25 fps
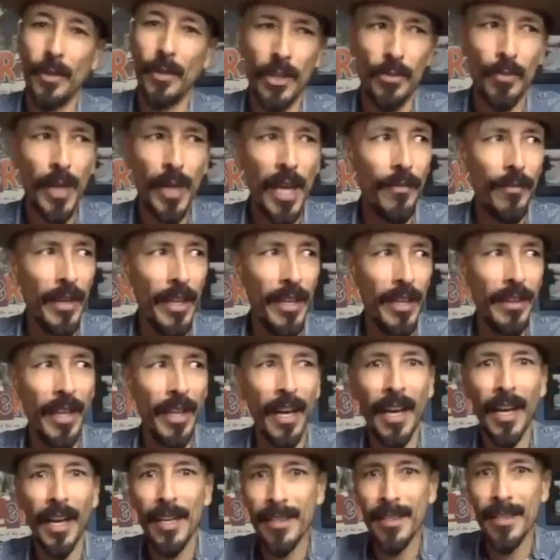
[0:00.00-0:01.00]
Because we have In the
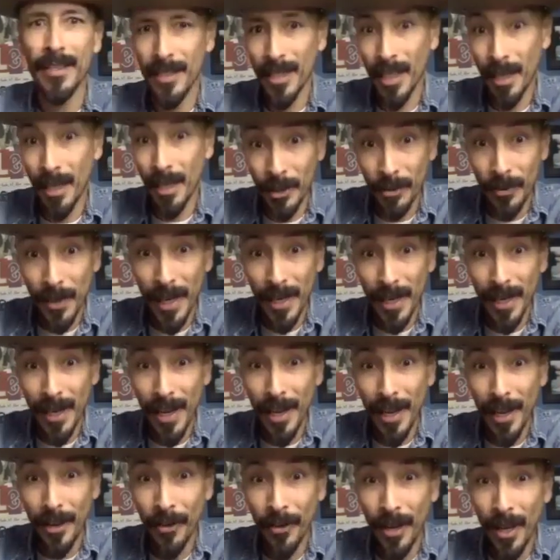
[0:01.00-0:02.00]
Heights coming right
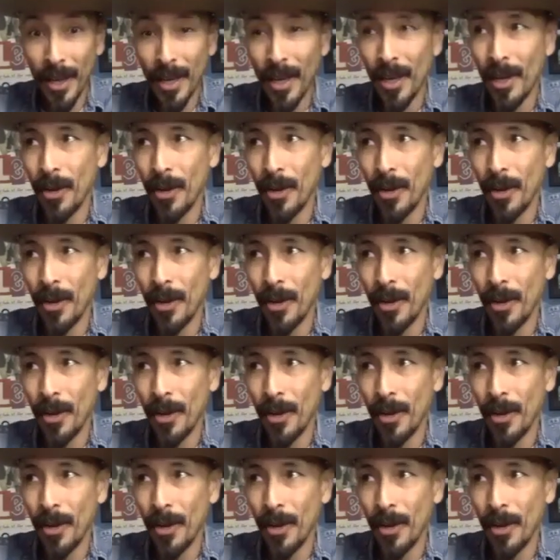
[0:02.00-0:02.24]
now.